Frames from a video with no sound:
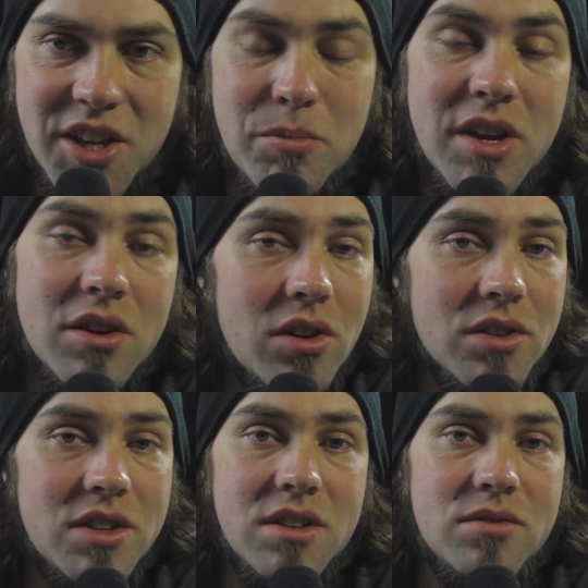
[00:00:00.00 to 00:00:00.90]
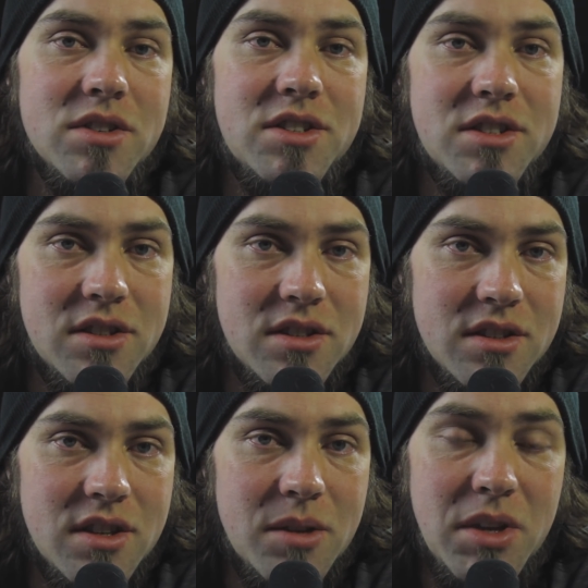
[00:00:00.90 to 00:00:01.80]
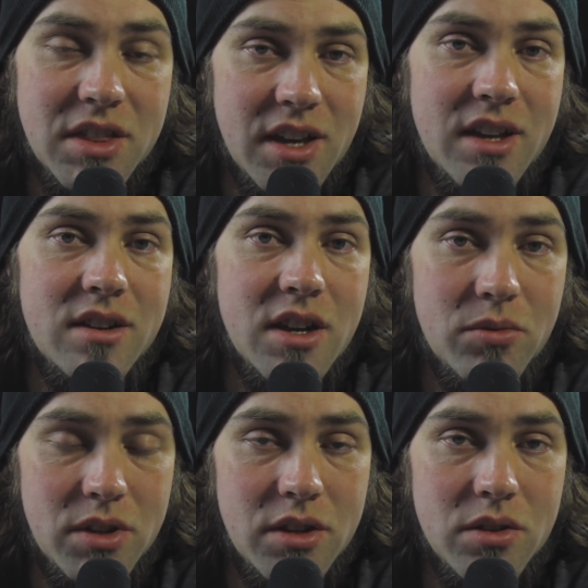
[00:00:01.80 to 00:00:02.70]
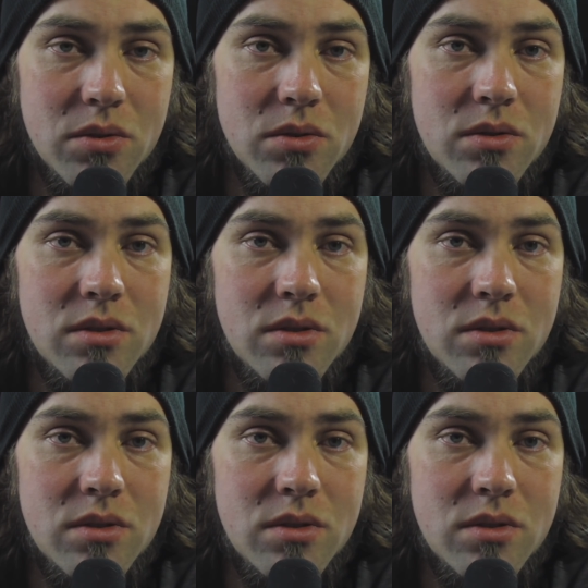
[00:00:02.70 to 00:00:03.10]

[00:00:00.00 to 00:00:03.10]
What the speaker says: You make all the difference. I mean that. I really do.